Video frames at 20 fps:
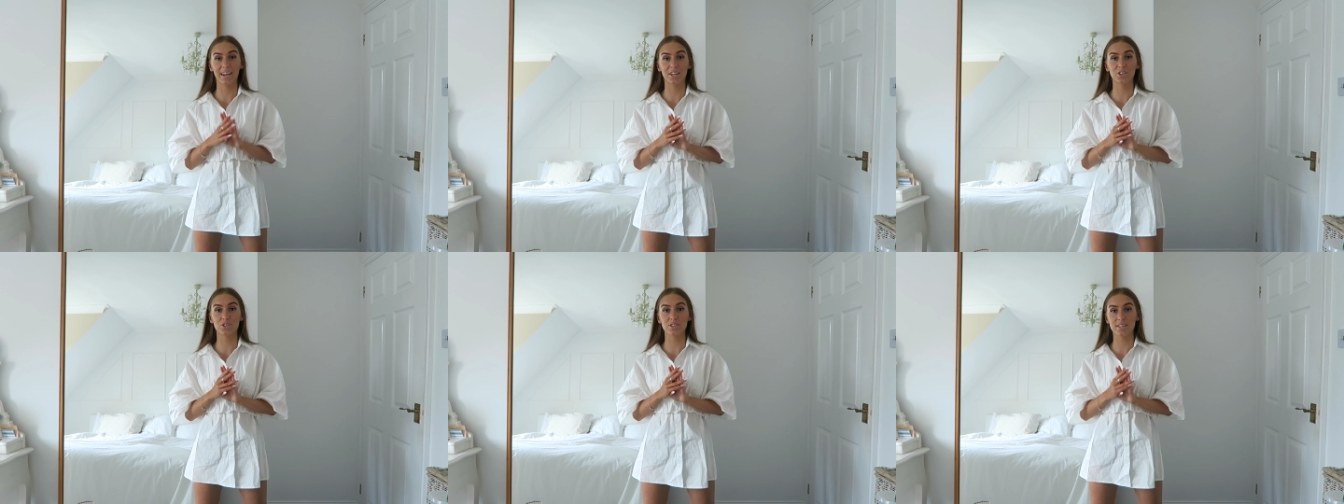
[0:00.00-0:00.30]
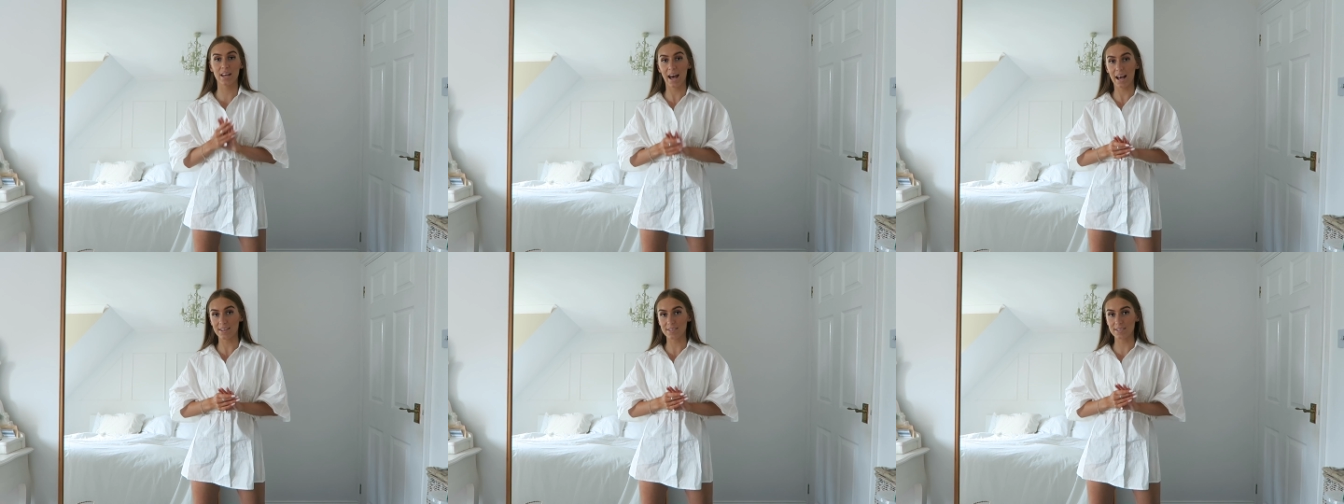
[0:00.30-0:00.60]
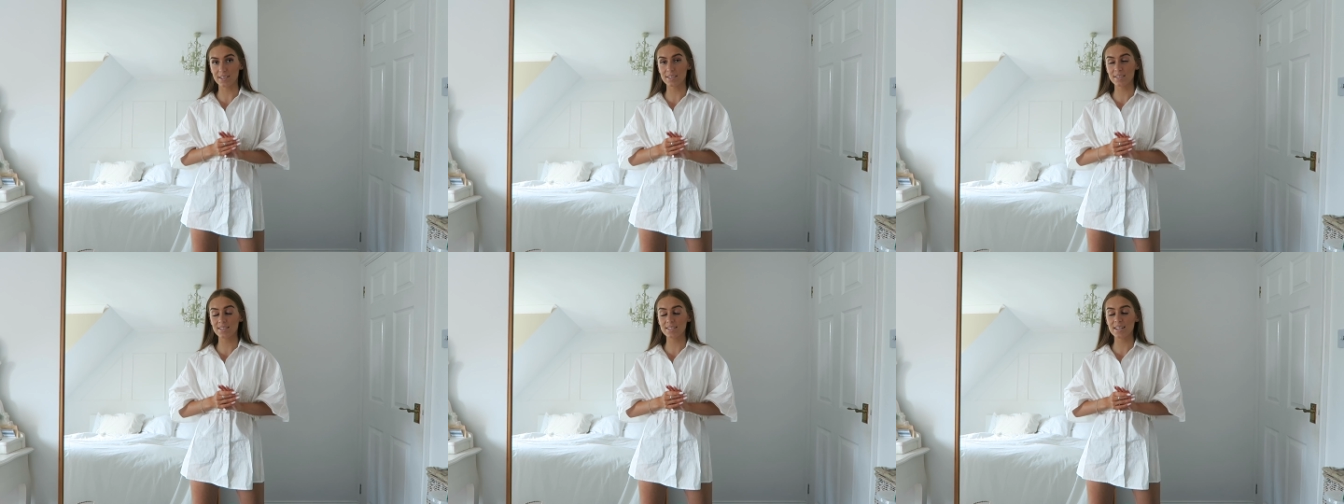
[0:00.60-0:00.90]
and it just
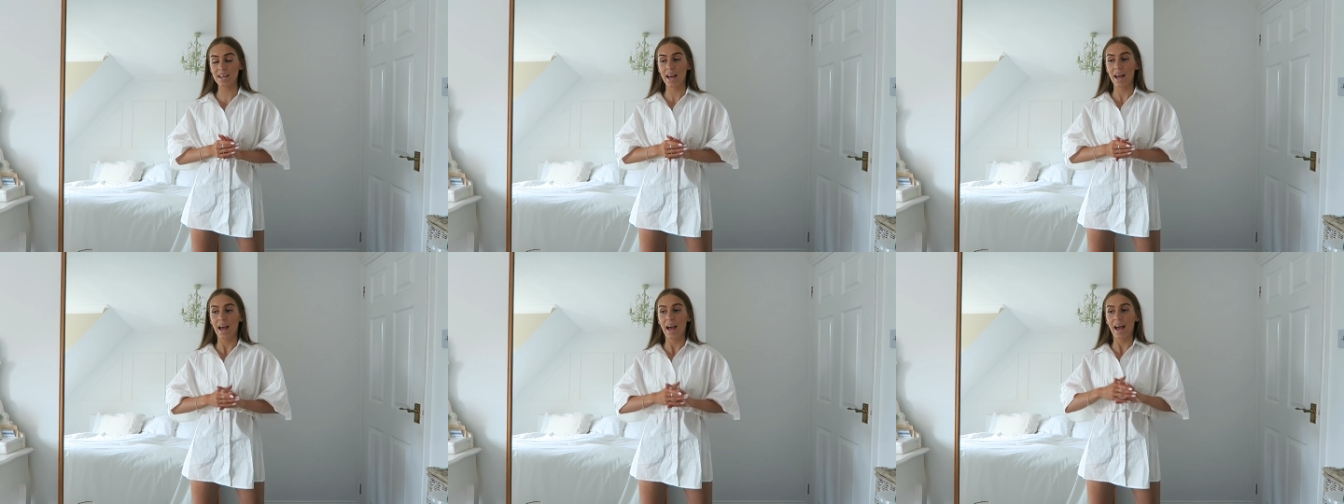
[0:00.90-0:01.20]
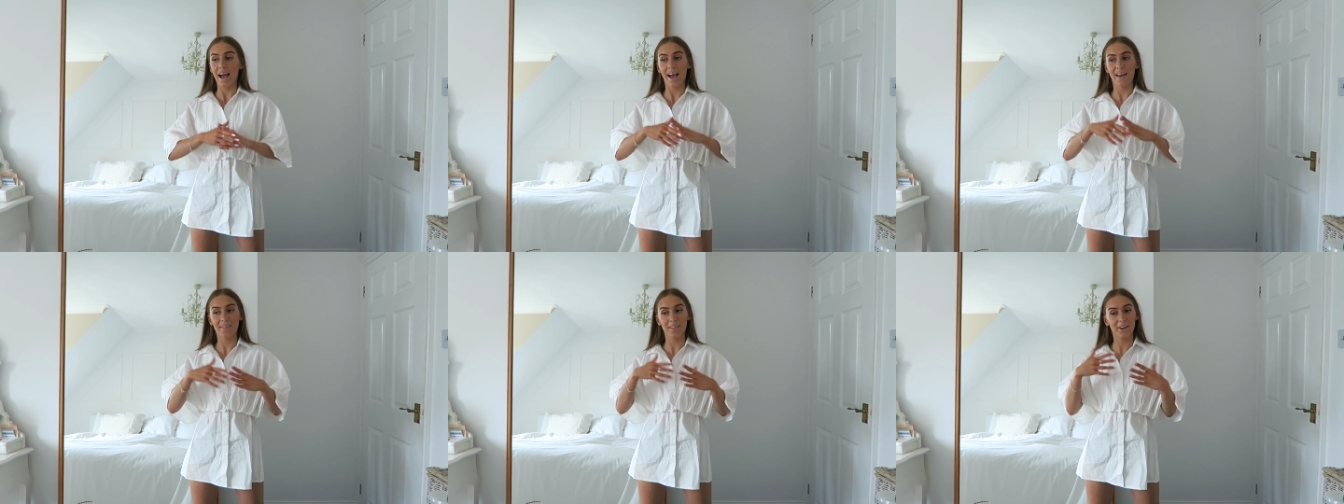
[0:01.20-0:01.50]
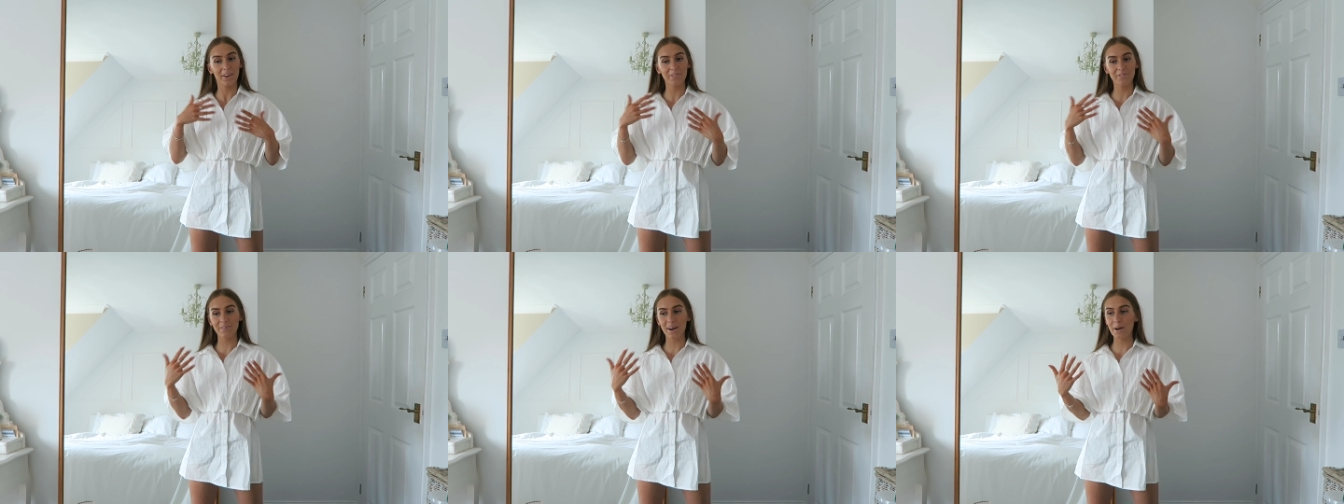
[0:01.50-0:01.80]
hasn't. And
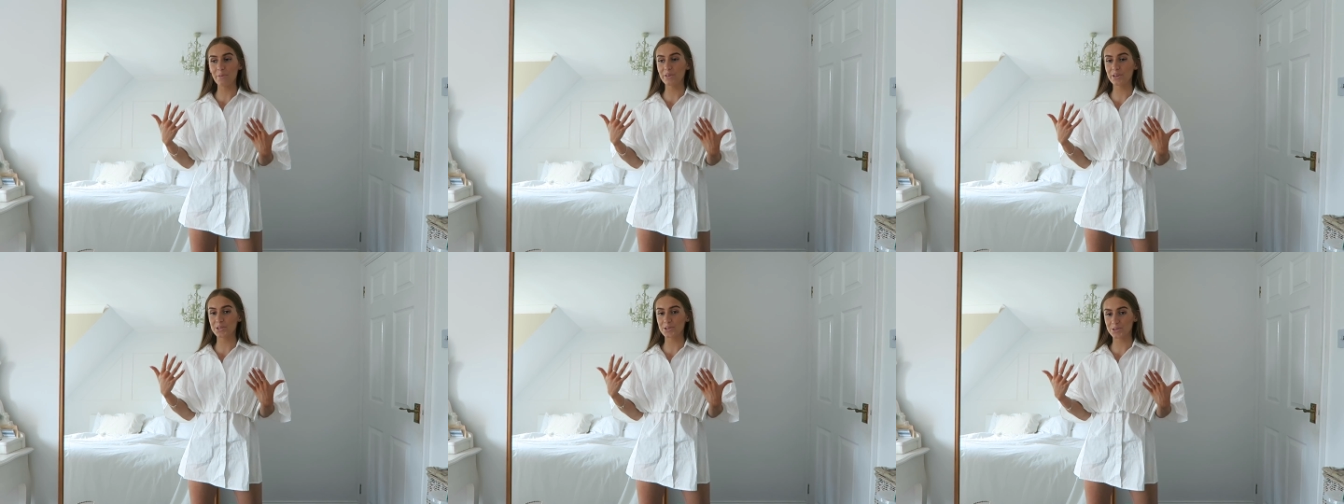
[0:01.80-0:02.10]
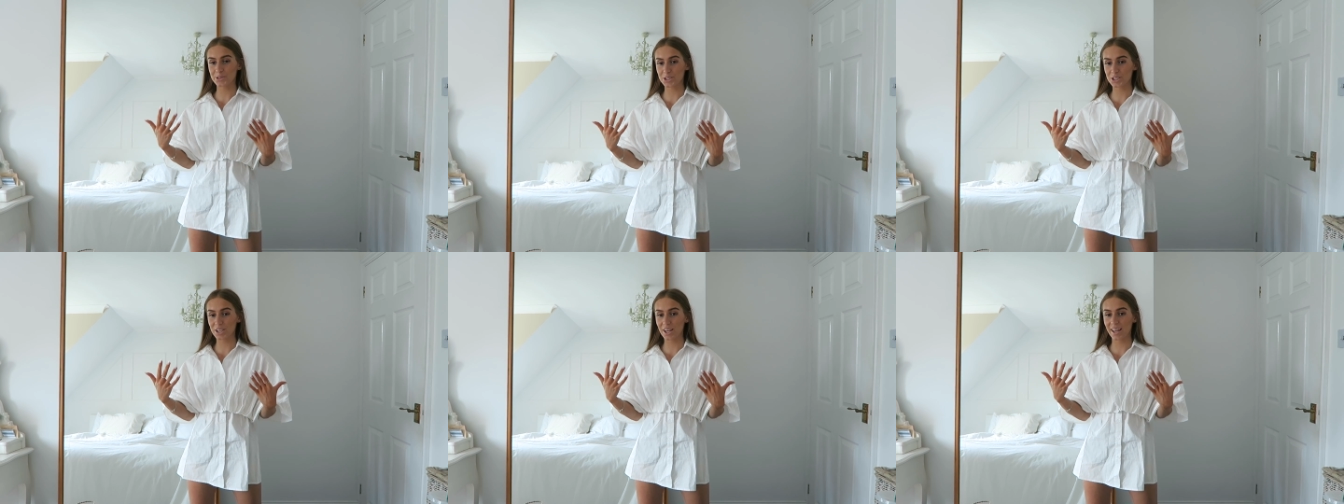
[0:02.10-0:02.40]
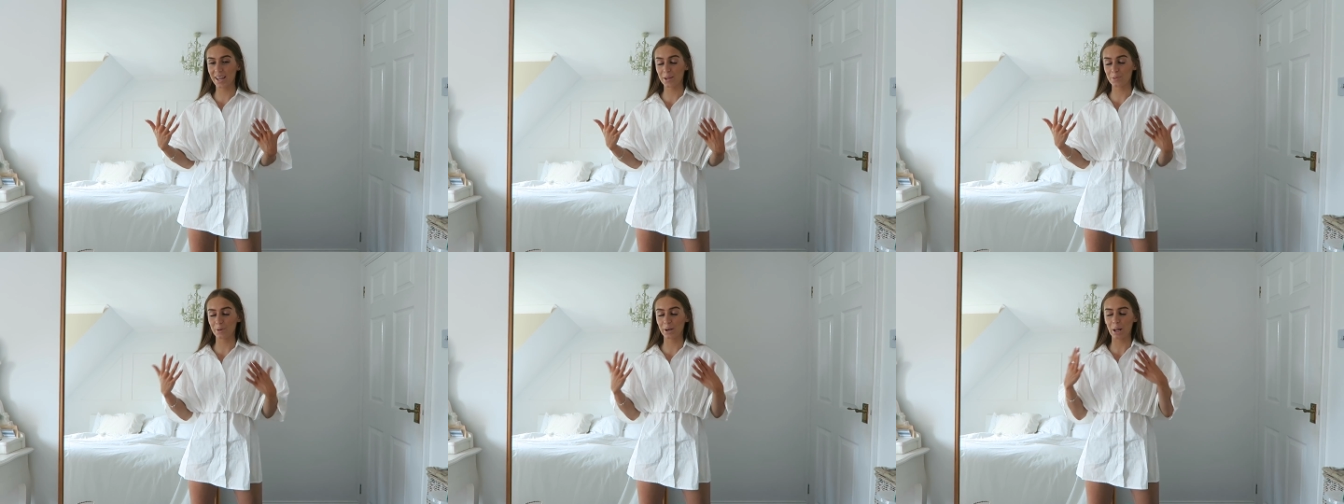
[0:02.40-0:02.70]
then I found this on
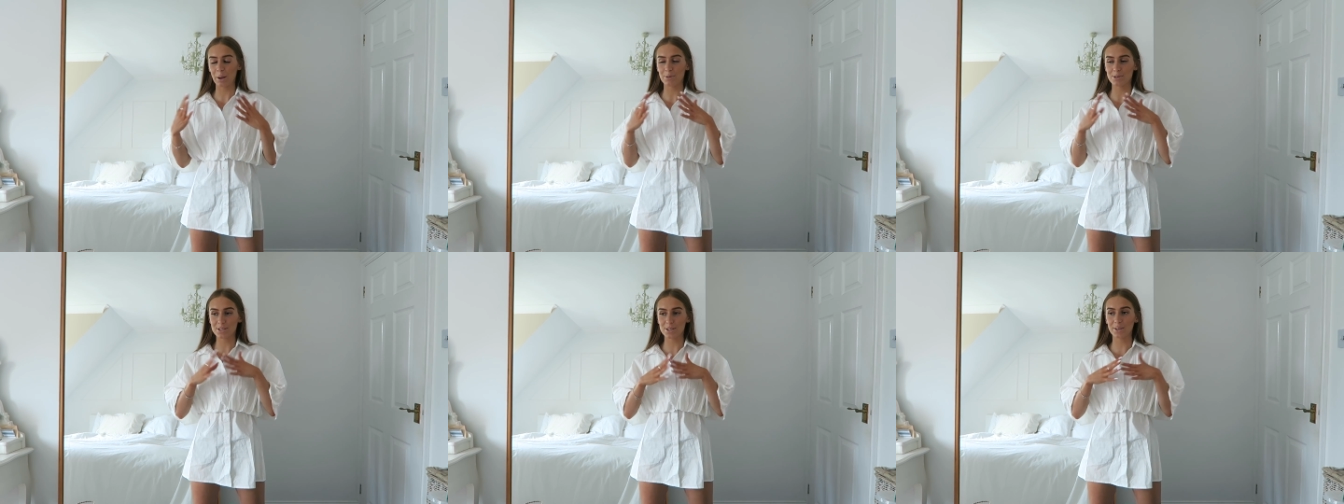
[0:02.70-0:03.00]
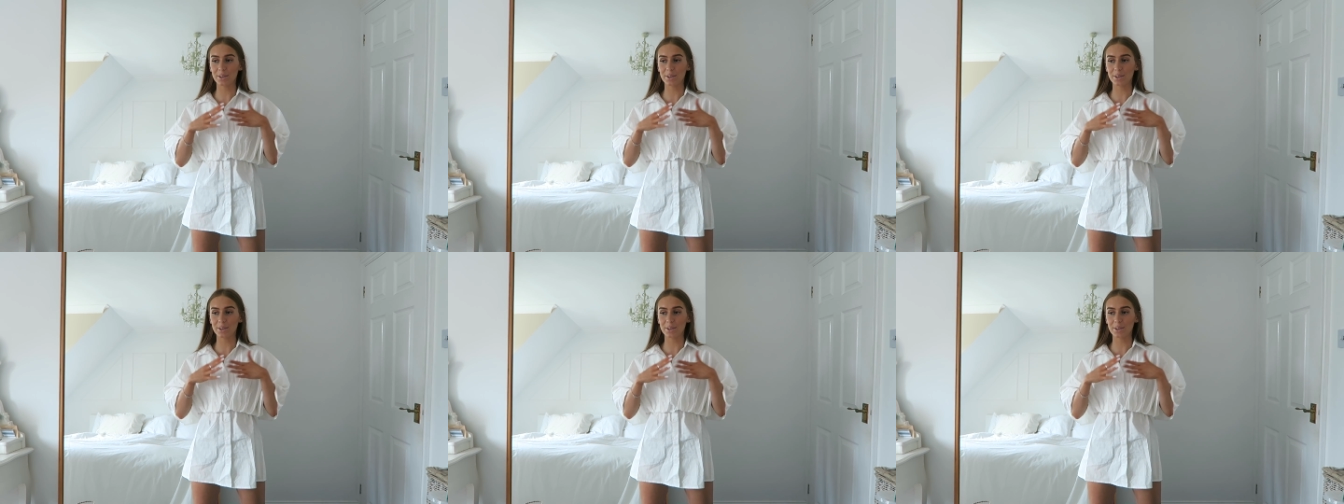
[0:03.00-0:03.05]
Shein when I was